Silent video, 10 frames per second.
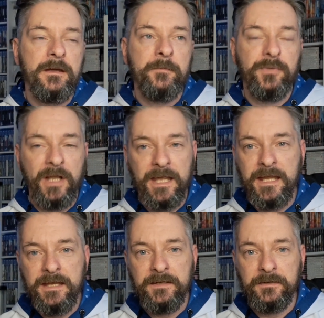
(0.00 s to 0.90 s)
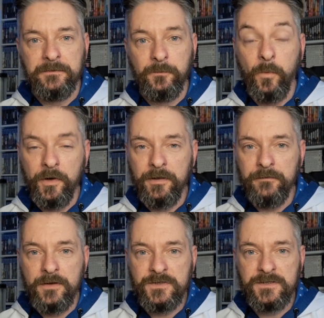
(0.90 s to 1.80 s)
played one of the
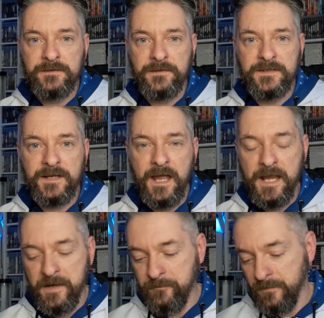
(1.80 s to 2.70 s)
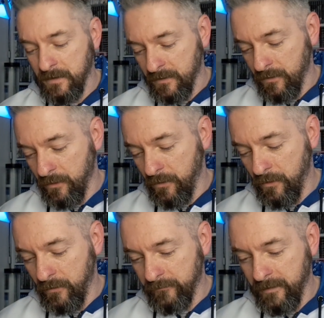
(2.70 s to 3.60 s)
versions of this game,
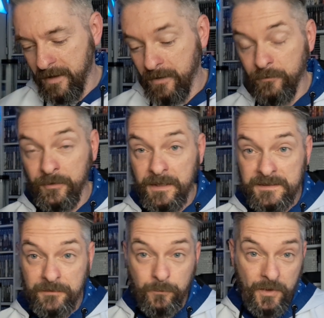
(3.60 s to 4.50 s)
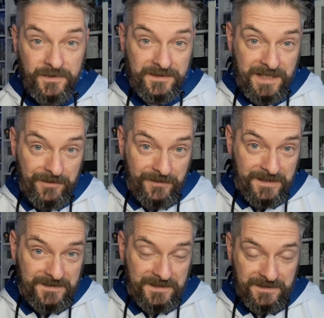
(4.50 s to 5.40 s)
or at least watched the
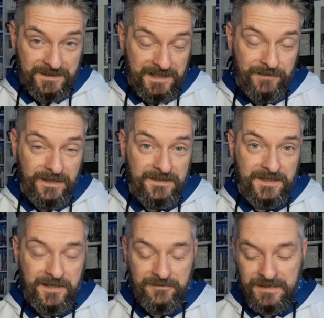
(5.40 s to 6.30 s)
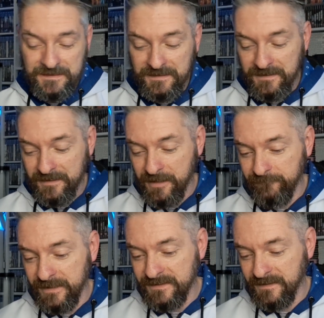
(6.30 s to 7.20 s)
TV series
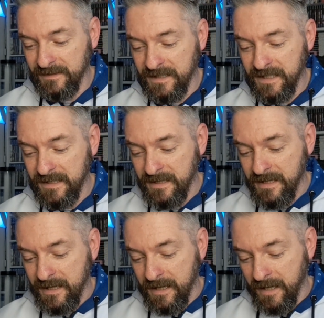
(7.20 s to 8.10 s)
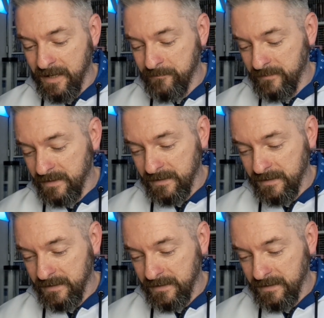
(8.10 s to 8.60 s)
recently. And